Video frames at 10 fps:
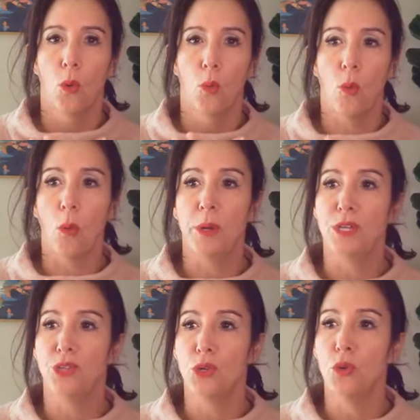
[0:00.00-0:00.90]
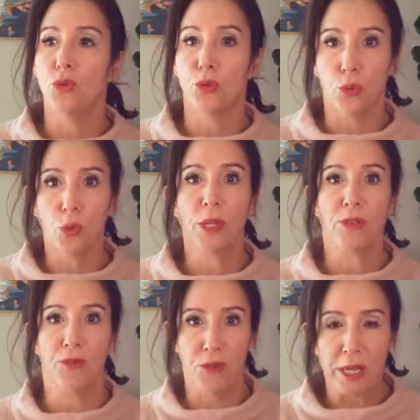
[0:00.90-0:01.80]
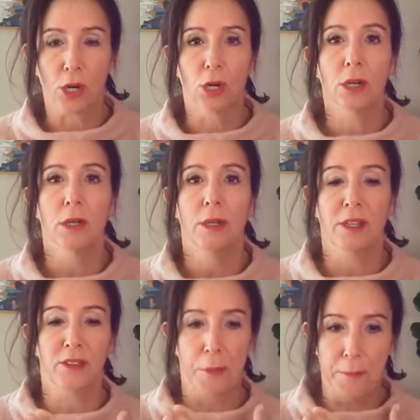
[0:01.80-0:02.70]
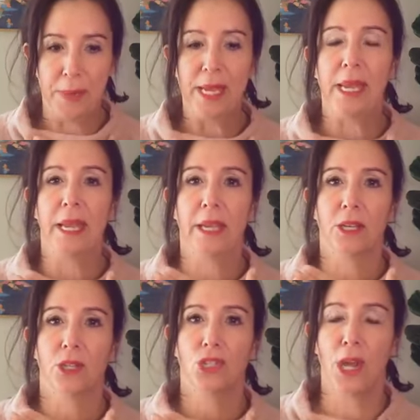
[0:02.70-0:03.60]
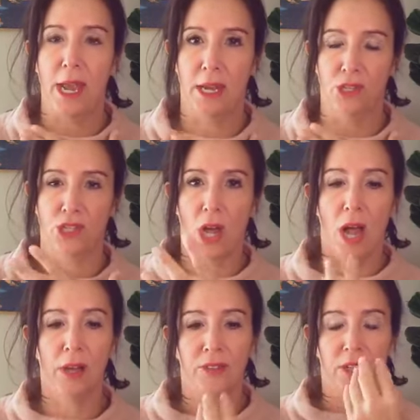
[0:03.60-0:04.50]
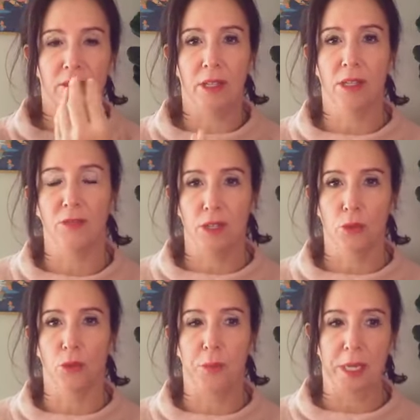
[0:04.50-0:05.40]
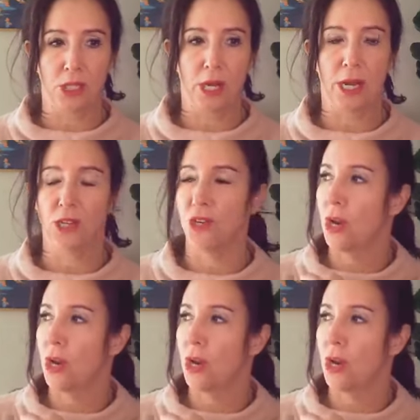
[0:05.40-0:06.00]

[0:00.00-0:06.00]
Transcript: what we do truly fear is being changed, us as individuals being changed.